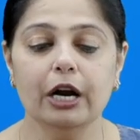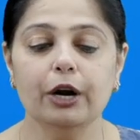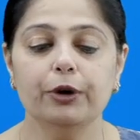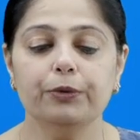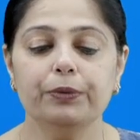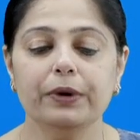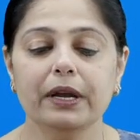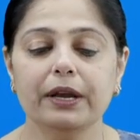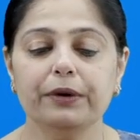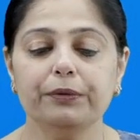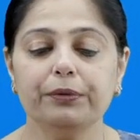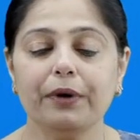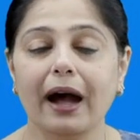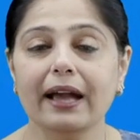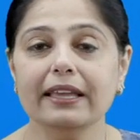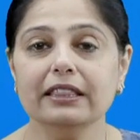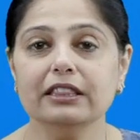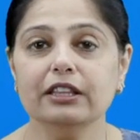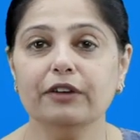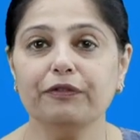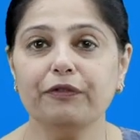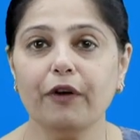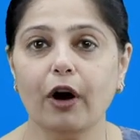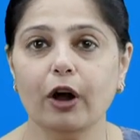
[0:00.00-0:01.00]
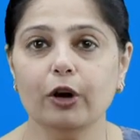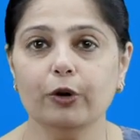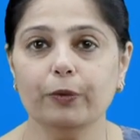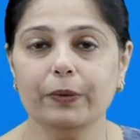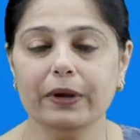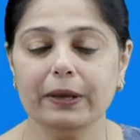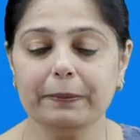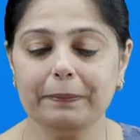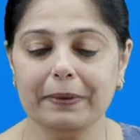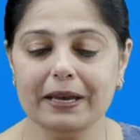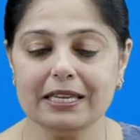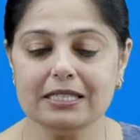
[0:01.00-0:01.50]
rewrite the
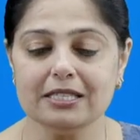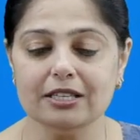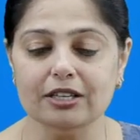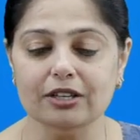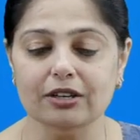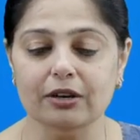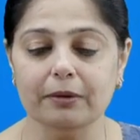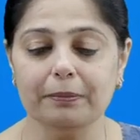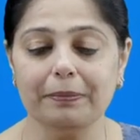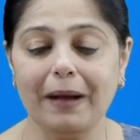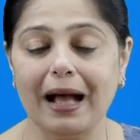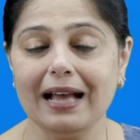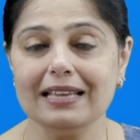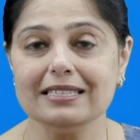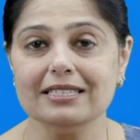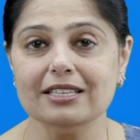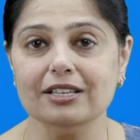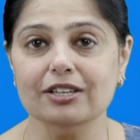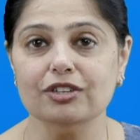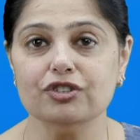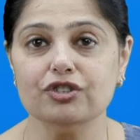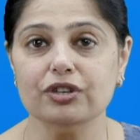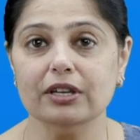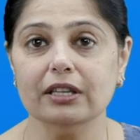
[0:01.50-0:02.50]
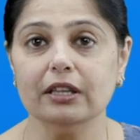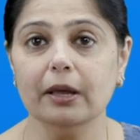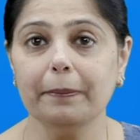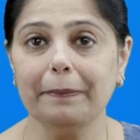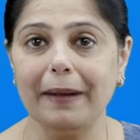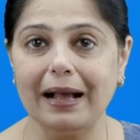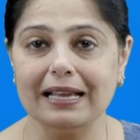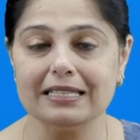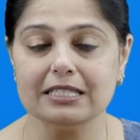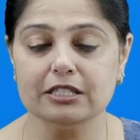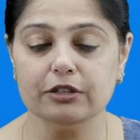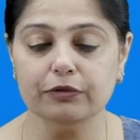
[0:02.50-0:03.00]
following passage in the
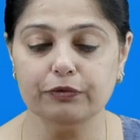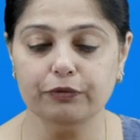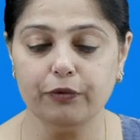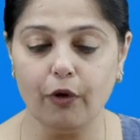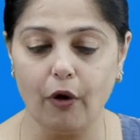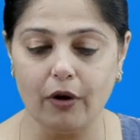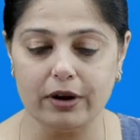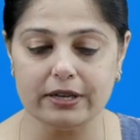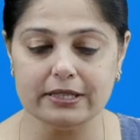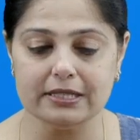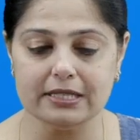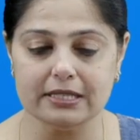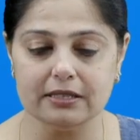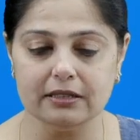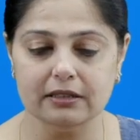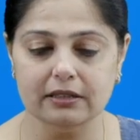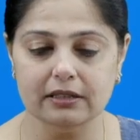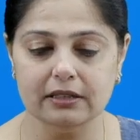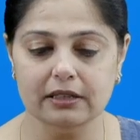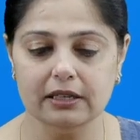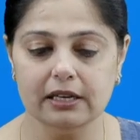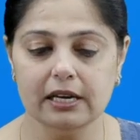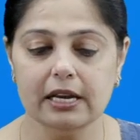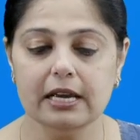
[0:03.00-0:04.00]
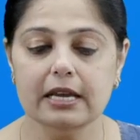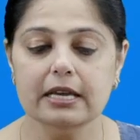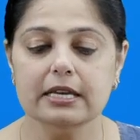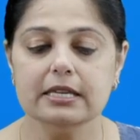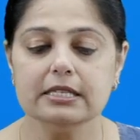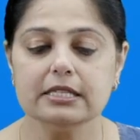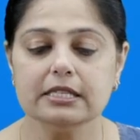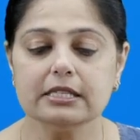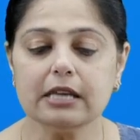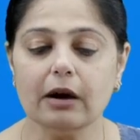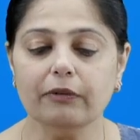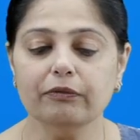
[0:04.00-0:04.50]
passive voice.
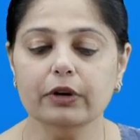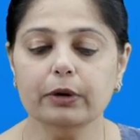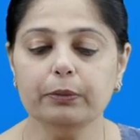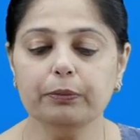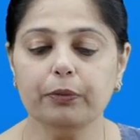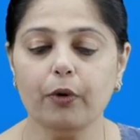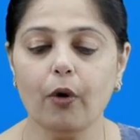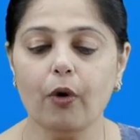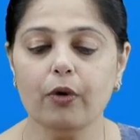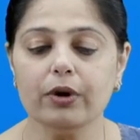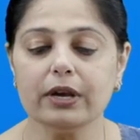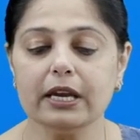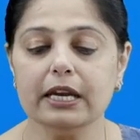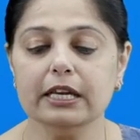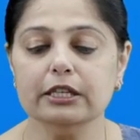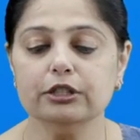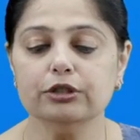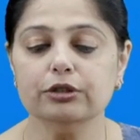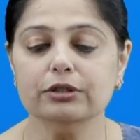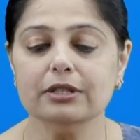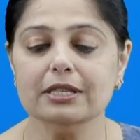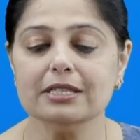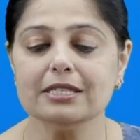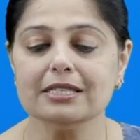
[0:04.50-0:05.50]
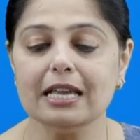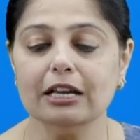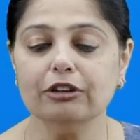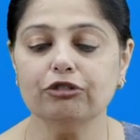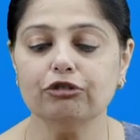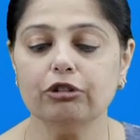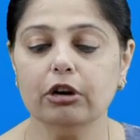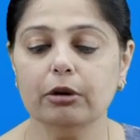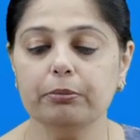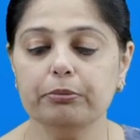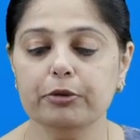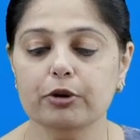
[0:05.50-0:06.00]
Someone broke into the
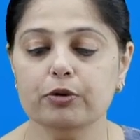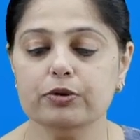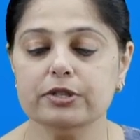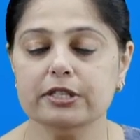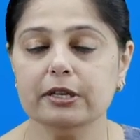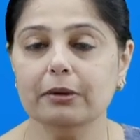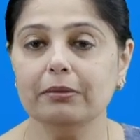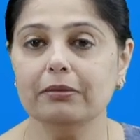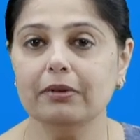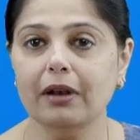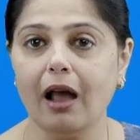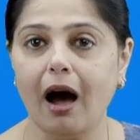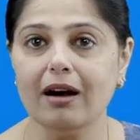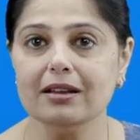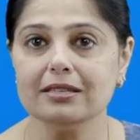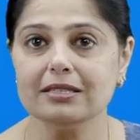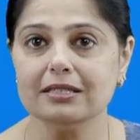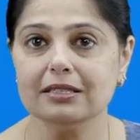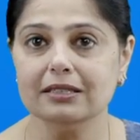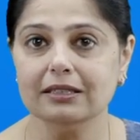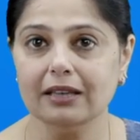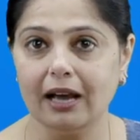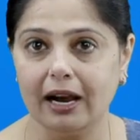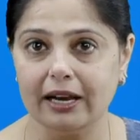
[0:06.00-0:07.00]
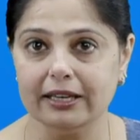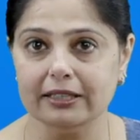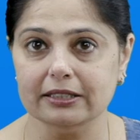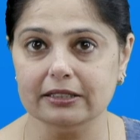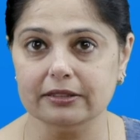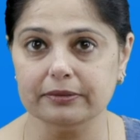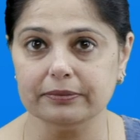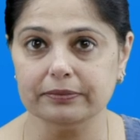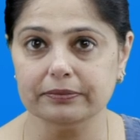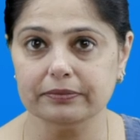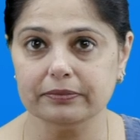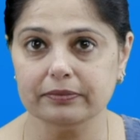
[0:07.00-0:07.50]
Central Museum last
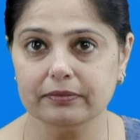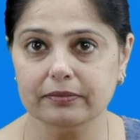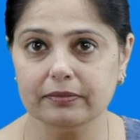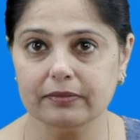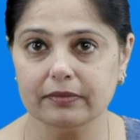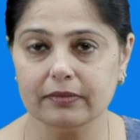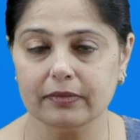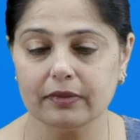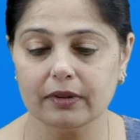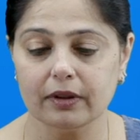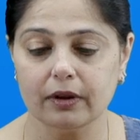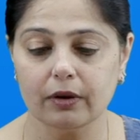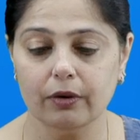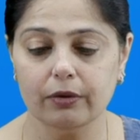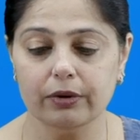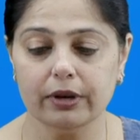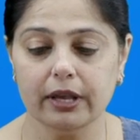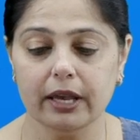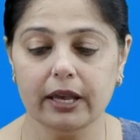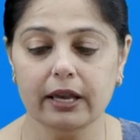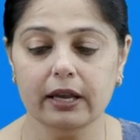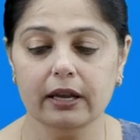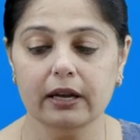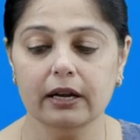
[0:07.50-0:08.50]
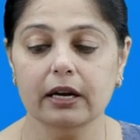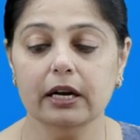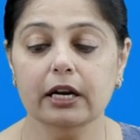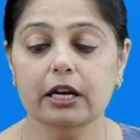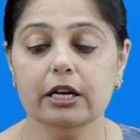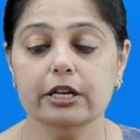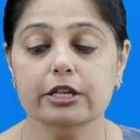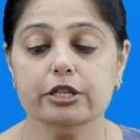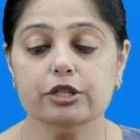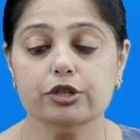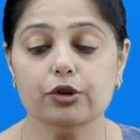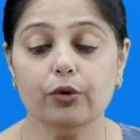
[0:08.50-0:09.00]
night. Okay.
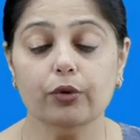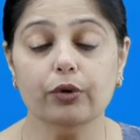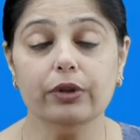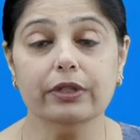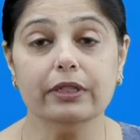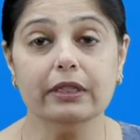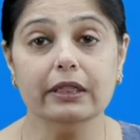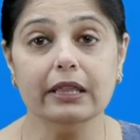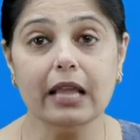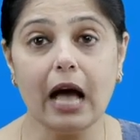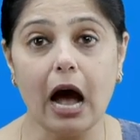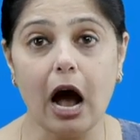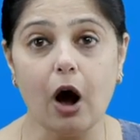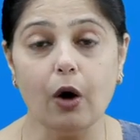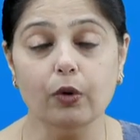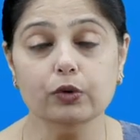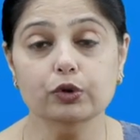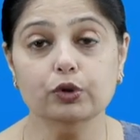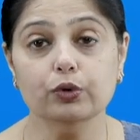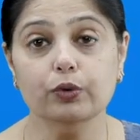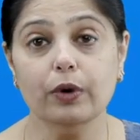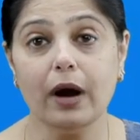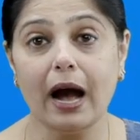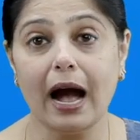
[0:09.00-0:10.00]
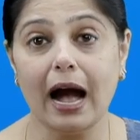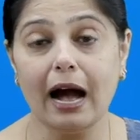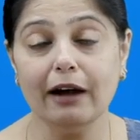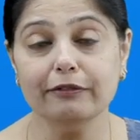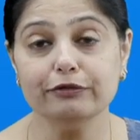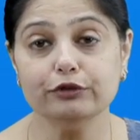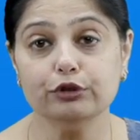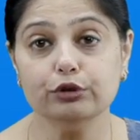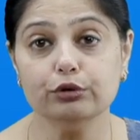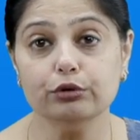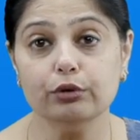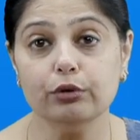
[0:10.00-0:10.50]
So now you
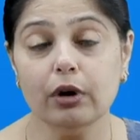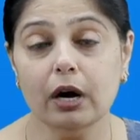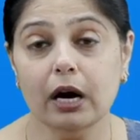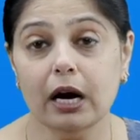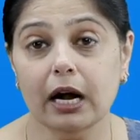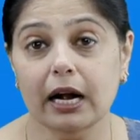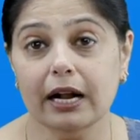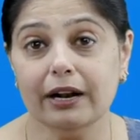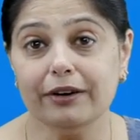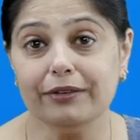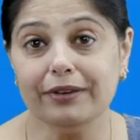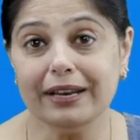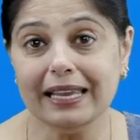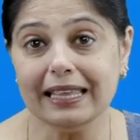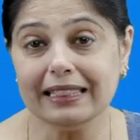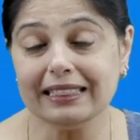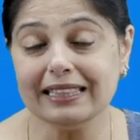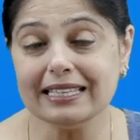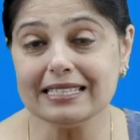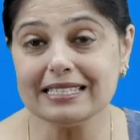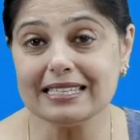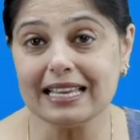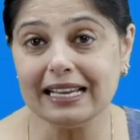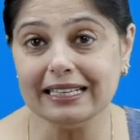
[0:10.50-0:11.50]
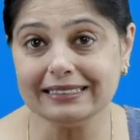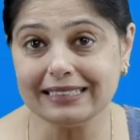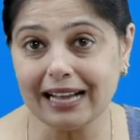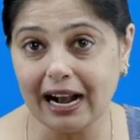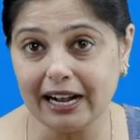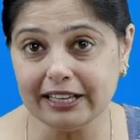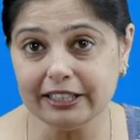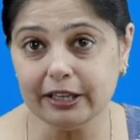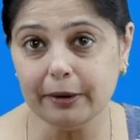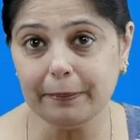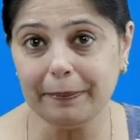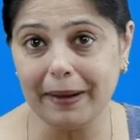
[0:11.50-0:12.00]
have to read this
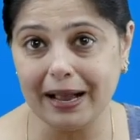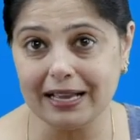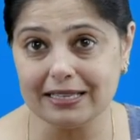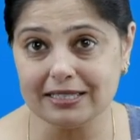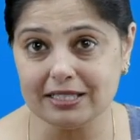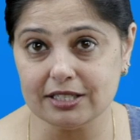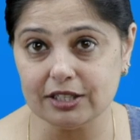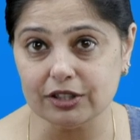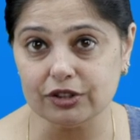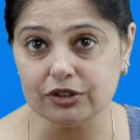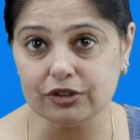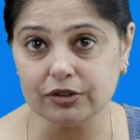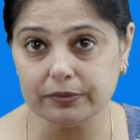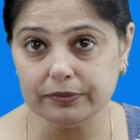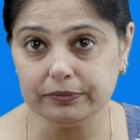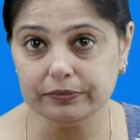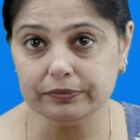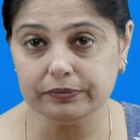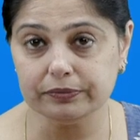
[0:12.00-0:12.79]
entire passage